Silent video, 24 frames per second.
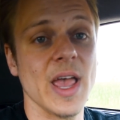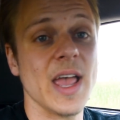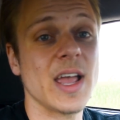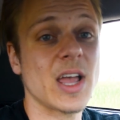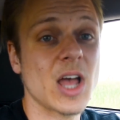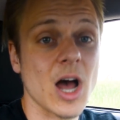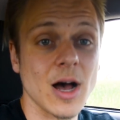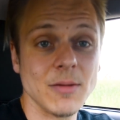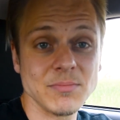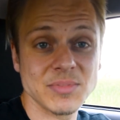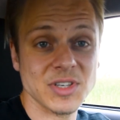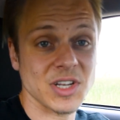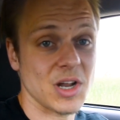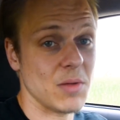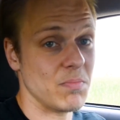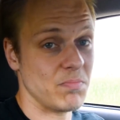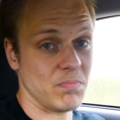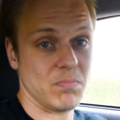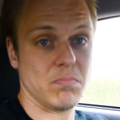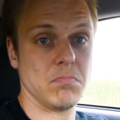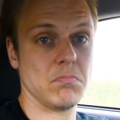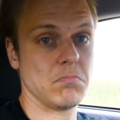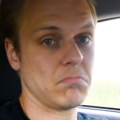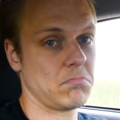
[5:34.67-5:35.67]
It comes in a
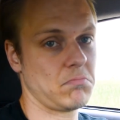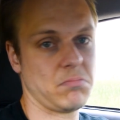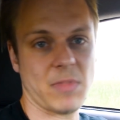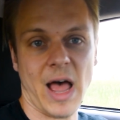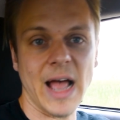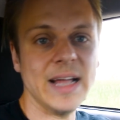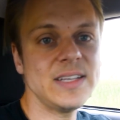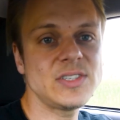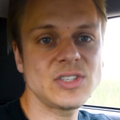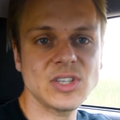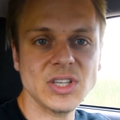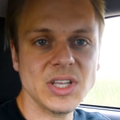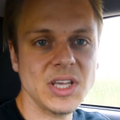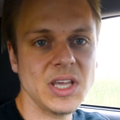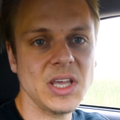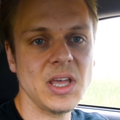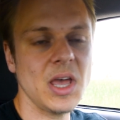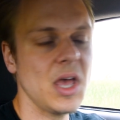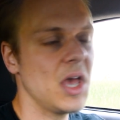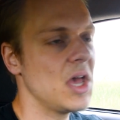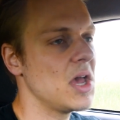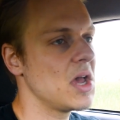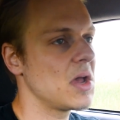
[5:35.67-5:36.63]
nicely